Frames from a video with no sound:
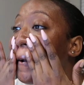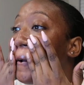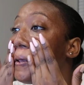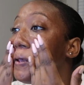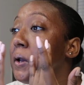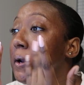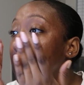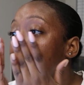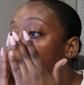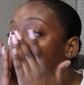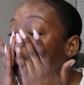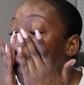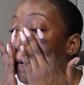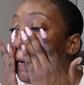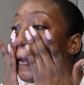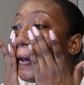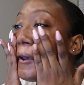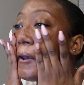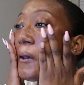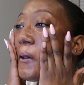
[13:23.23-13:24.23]
you know,
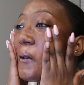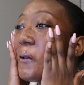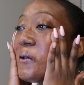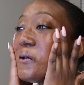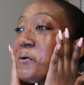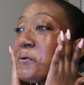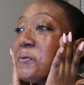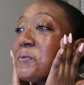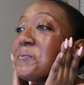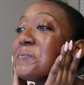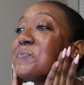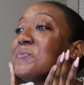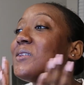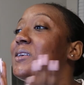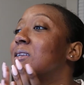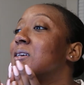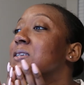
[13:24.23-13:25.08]
like it